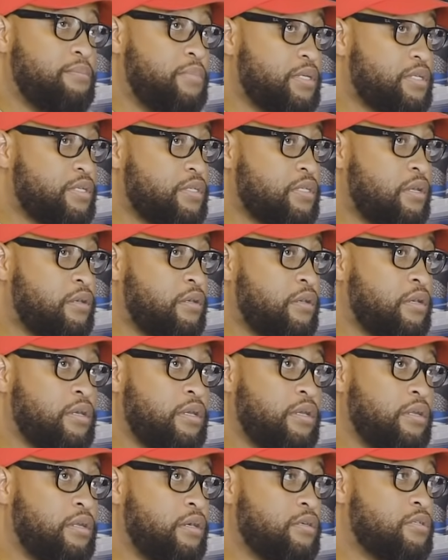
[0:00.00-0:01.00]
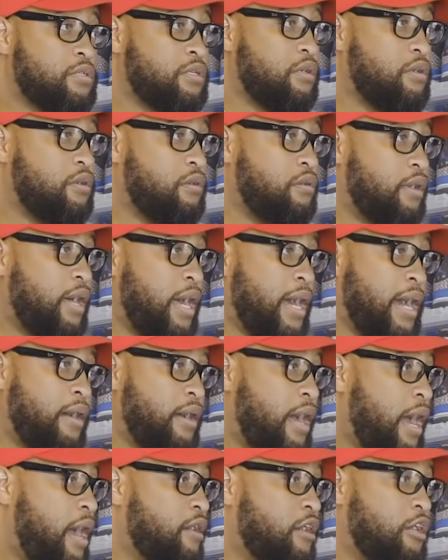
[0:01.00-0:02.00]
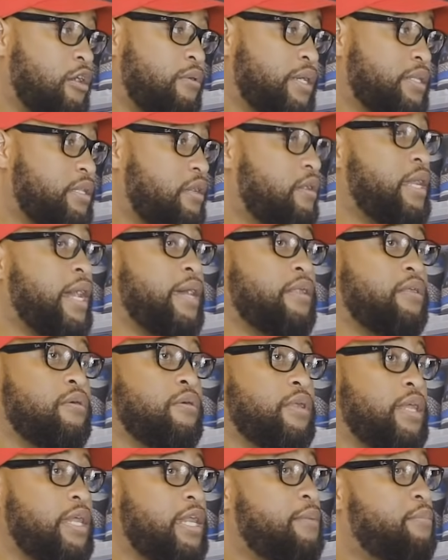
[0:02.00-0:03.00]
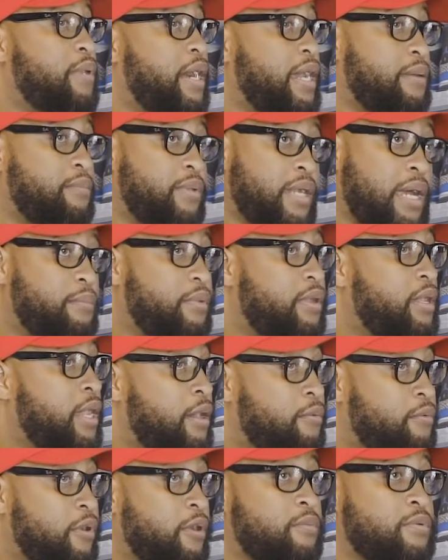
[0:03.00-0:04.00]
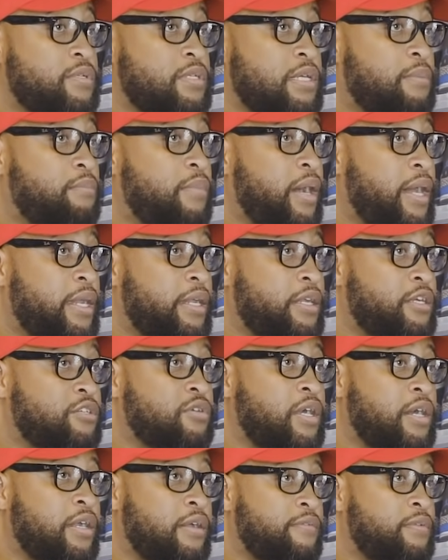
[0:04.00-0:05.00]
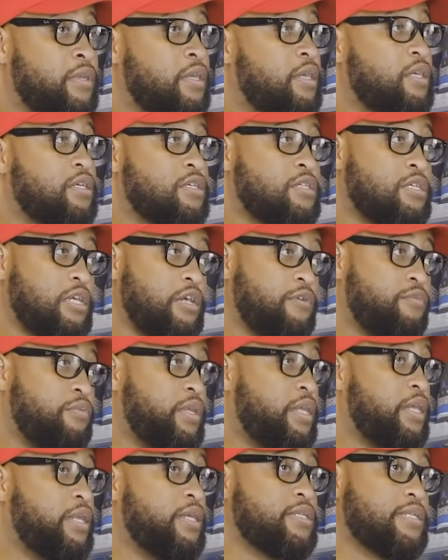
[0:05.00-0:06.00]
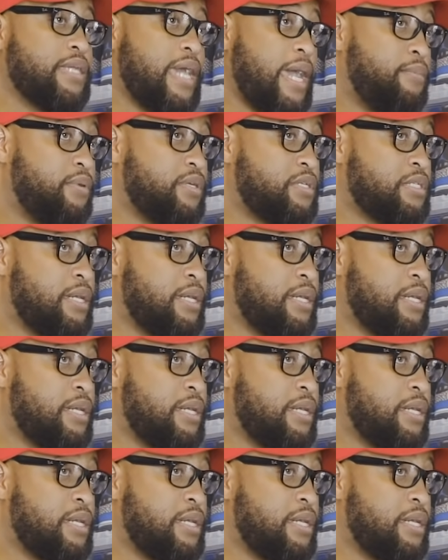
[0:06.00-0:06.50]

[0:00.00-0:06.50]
a business owner, you know, so I'll go out there not knowing anybody, but I'm gonna network with somebody to try to see if we can establish